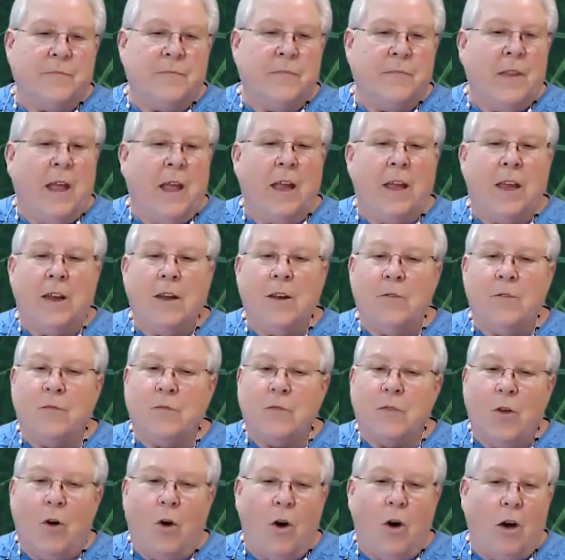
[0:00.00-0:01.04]
Negative
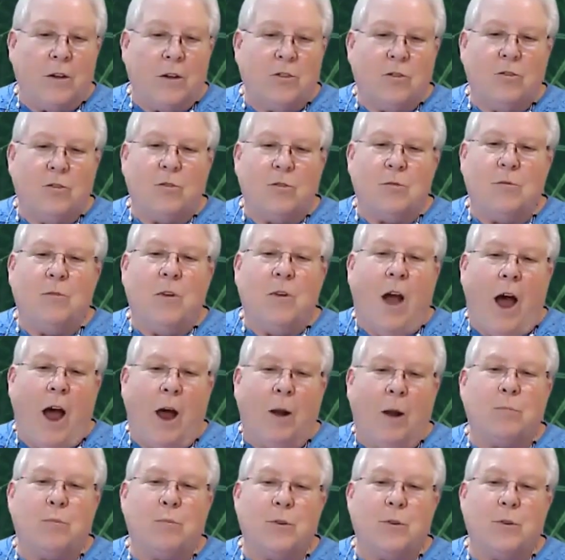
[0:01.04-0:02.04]
thoughts do not